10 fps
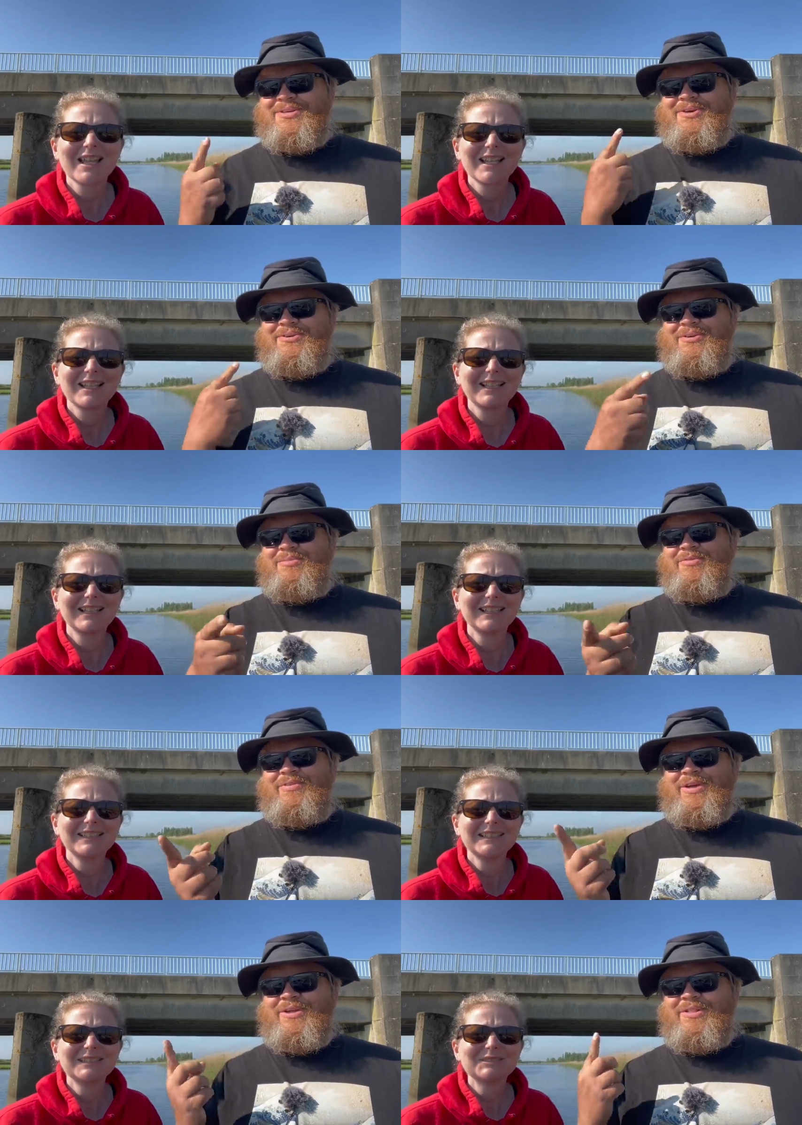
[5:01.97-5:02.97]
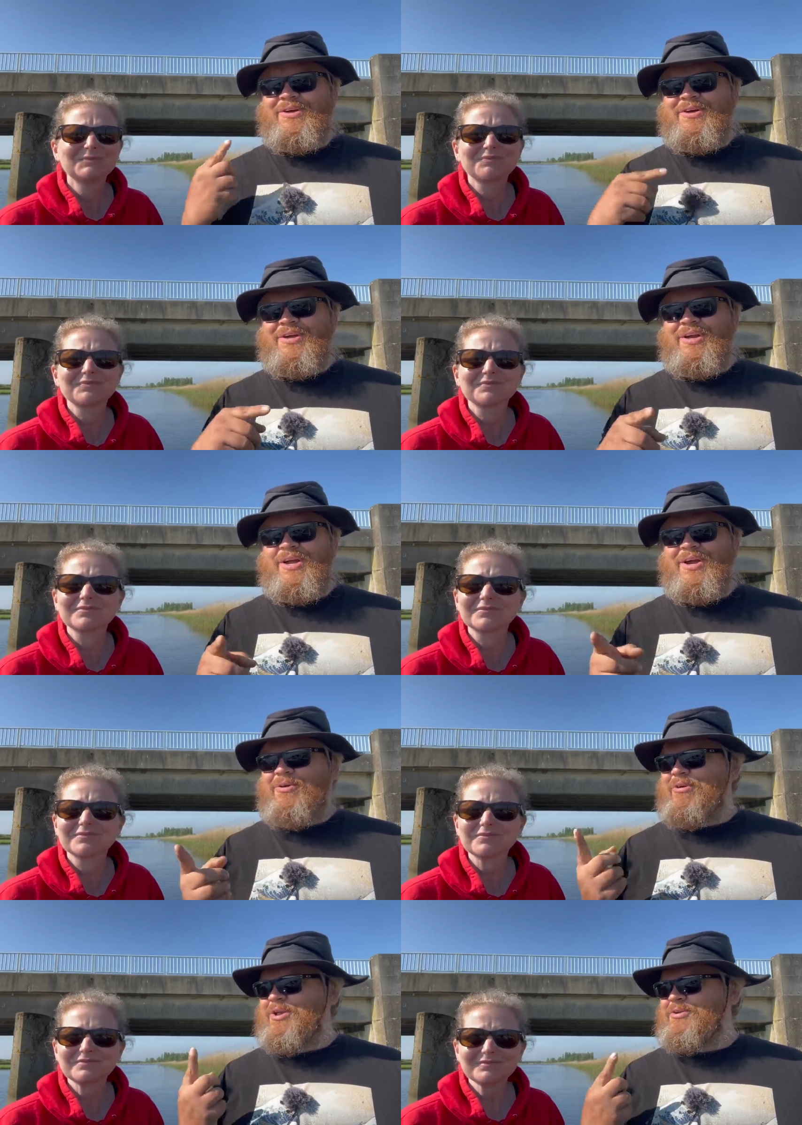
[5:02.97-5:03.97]
Speaker 1: a current moving it along and an
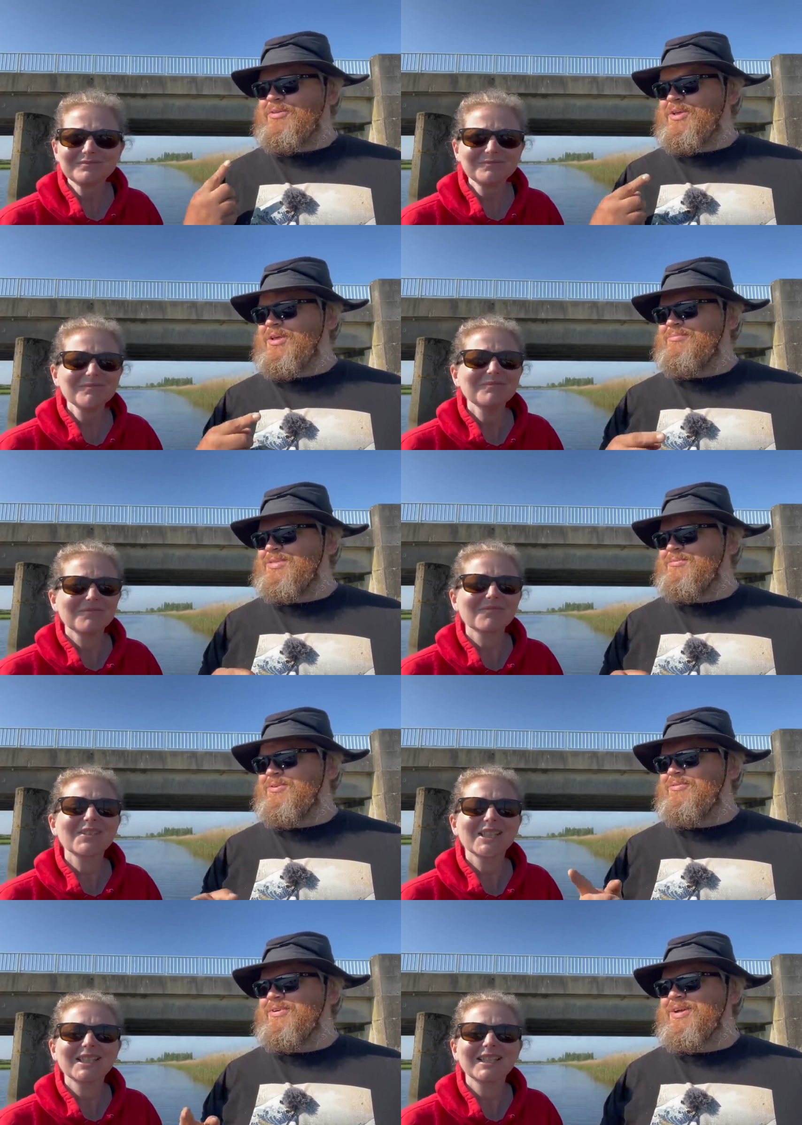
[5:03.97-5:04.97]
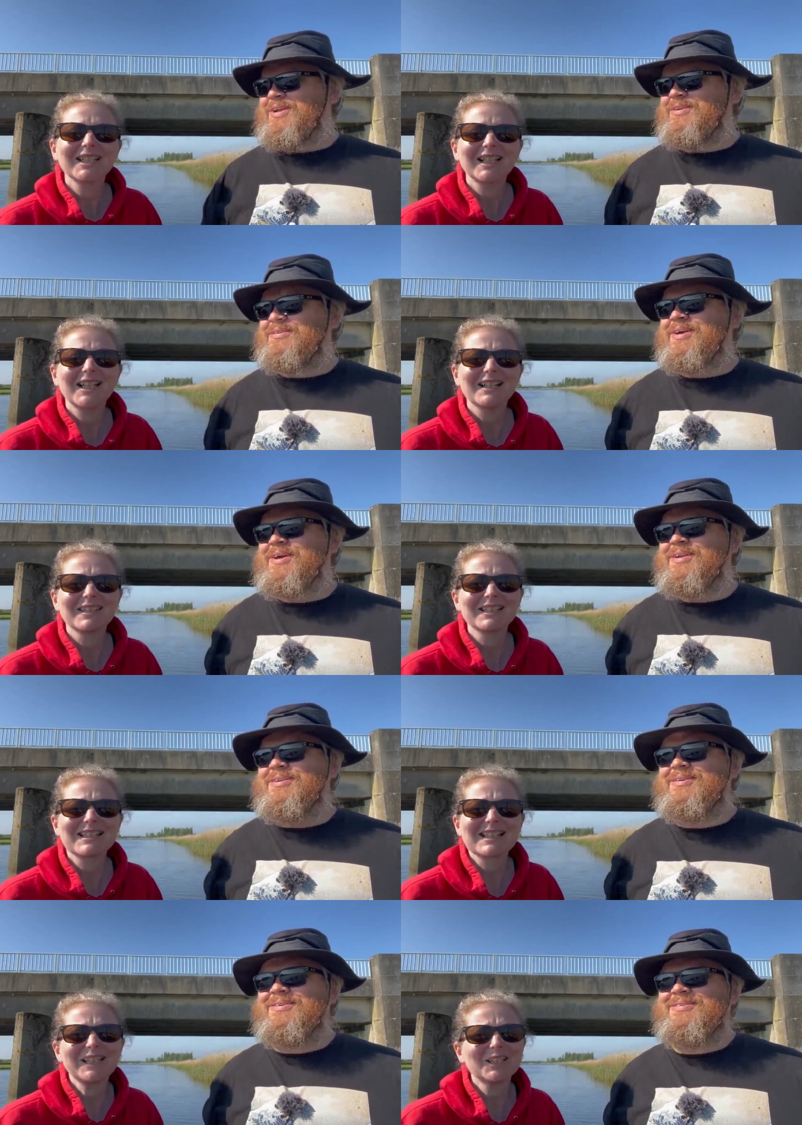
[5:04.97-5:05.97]
aerator that keeps it moving, and,
Speaker 2: and, and
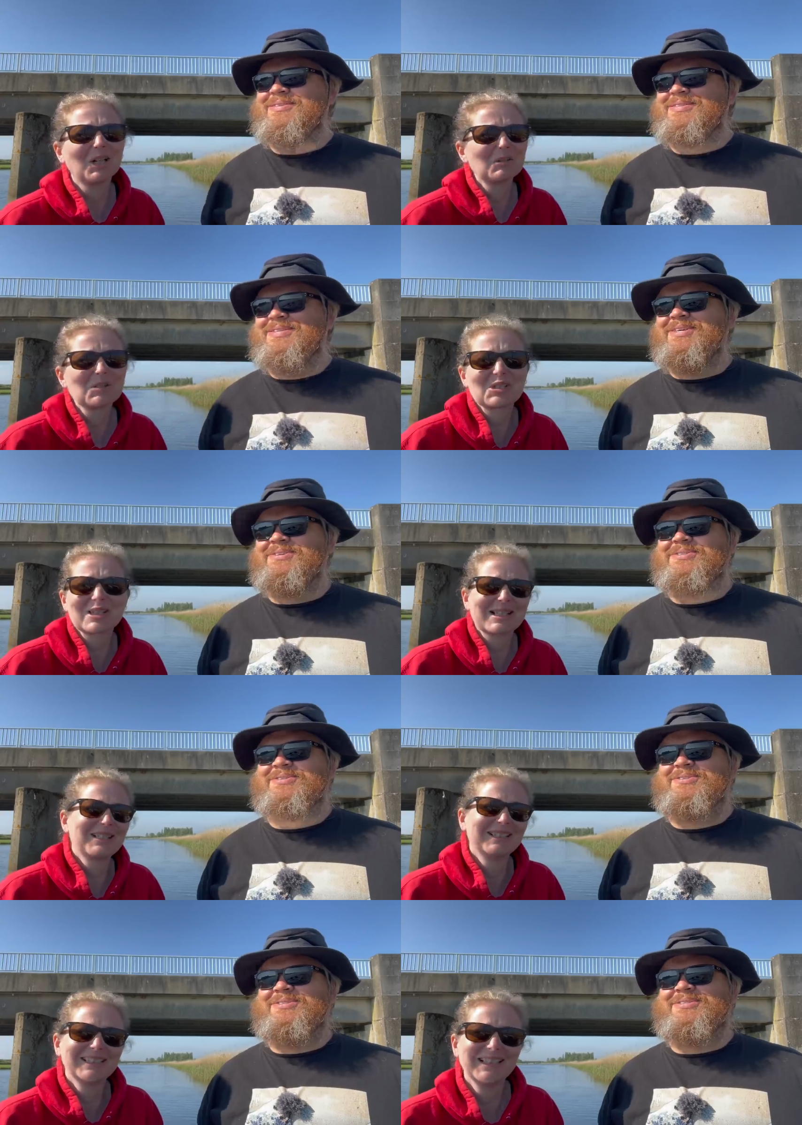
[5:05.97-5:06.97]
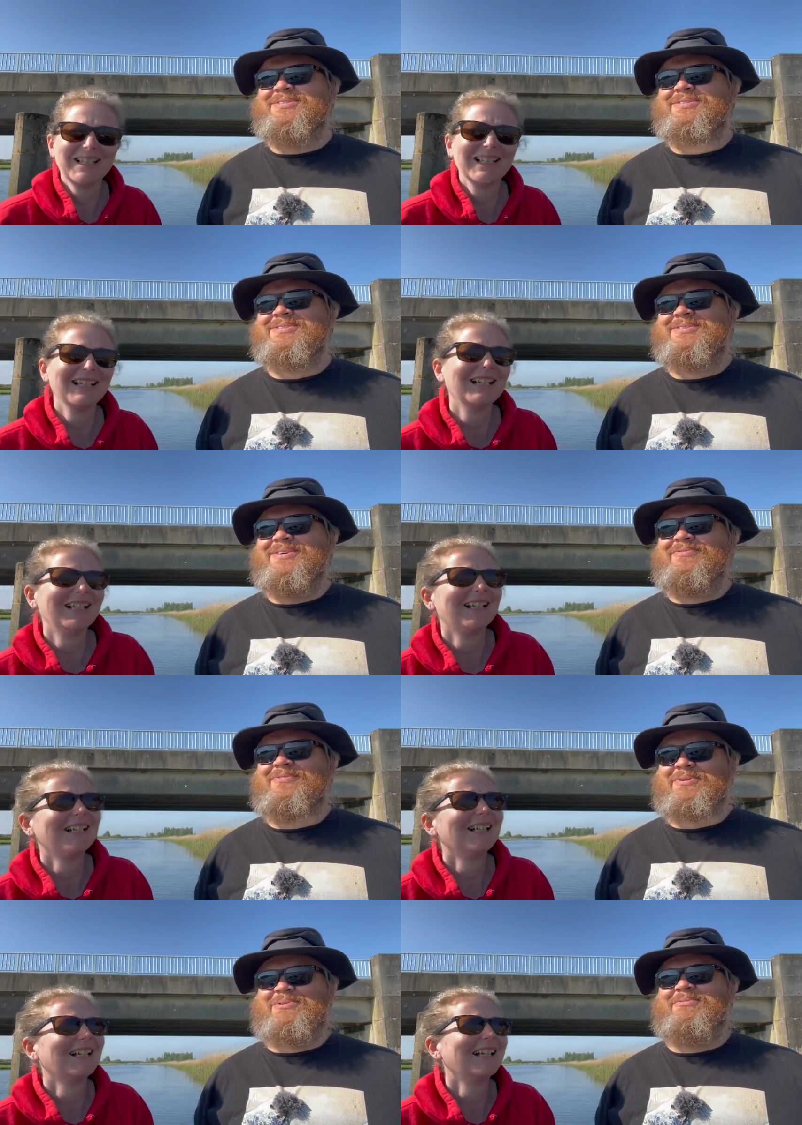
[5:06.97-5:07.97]
then seagulls, seagulls just...
Speaker 1: are were
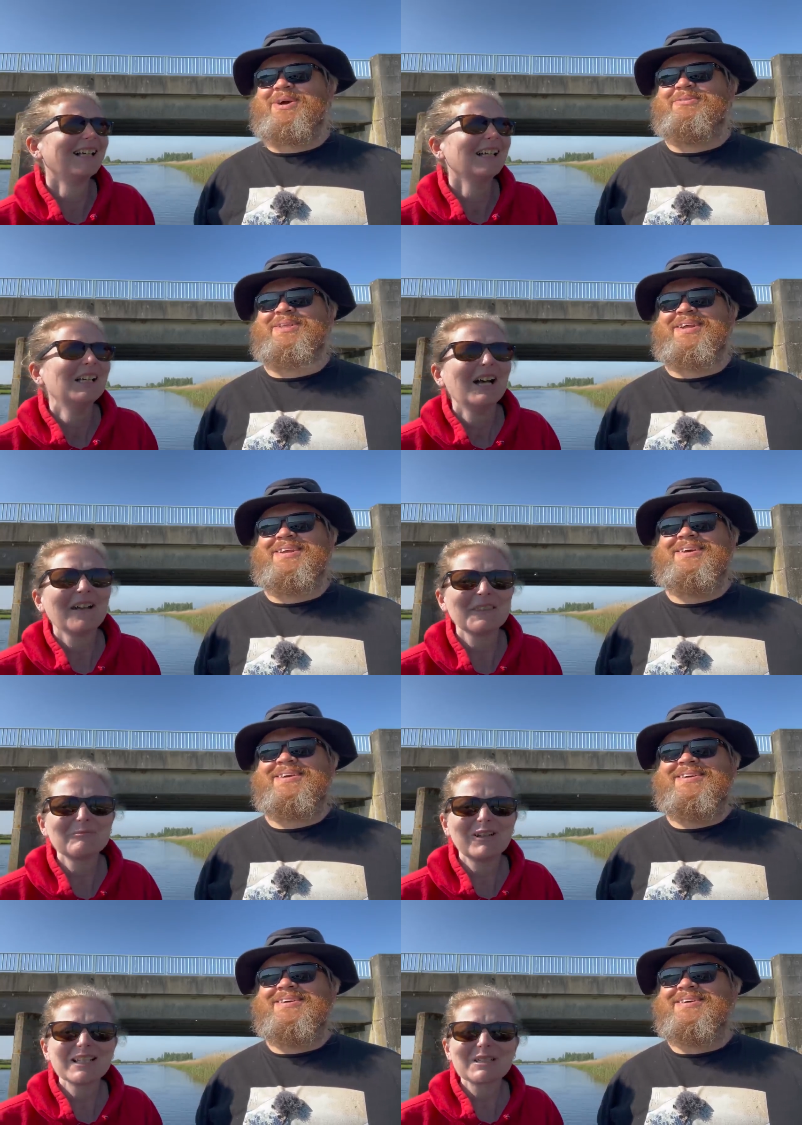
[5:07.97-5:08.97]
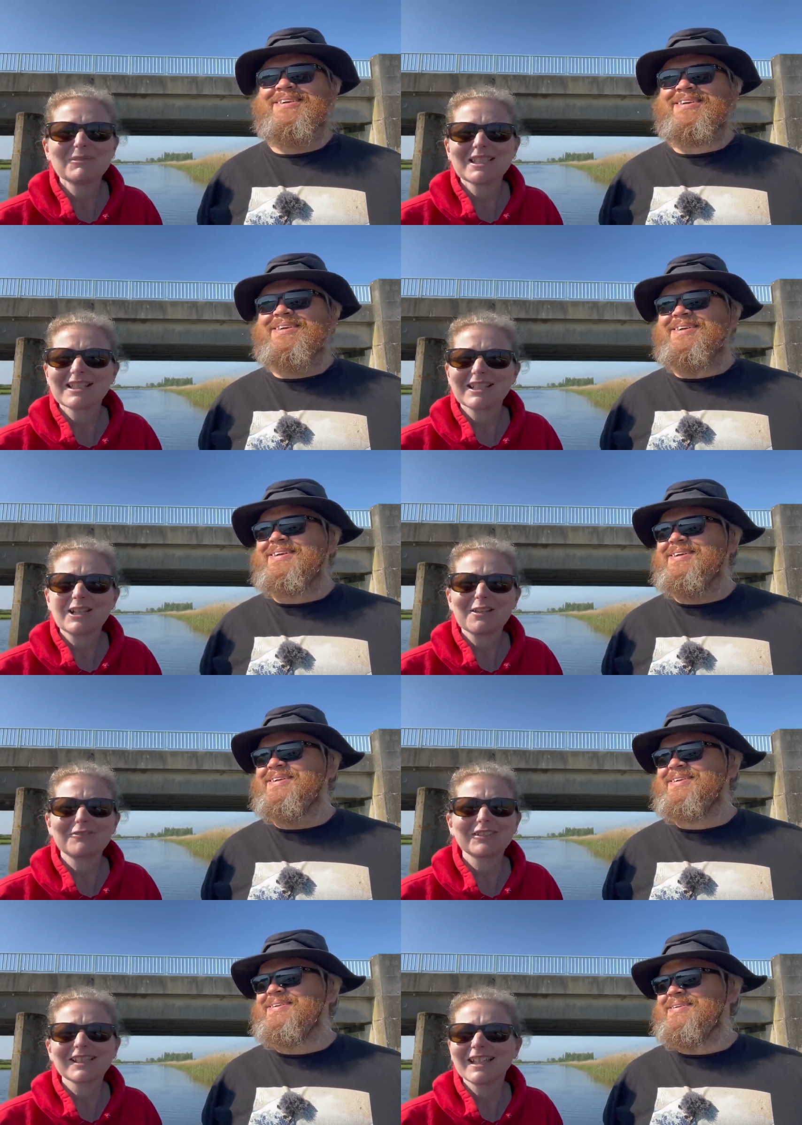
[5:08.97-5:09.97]
floating around
Speaker 2: in it. And then randomly there's a
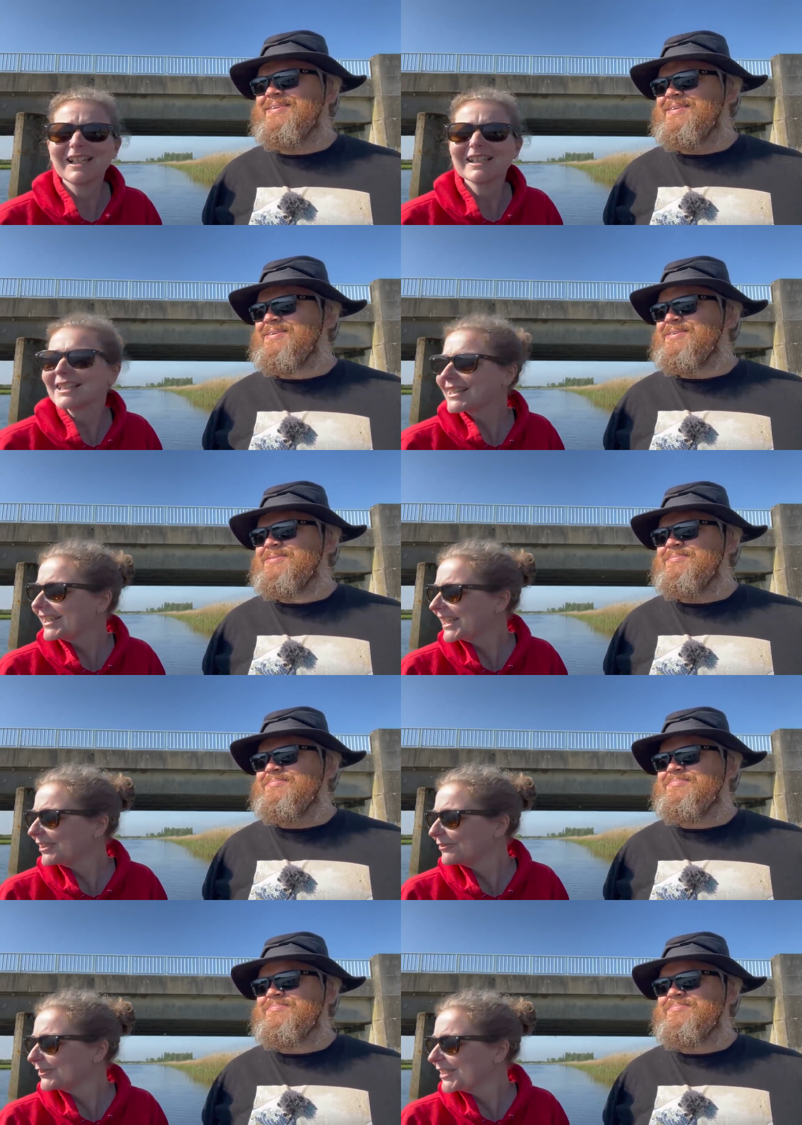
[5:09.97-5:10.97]
life ring there, and it's like if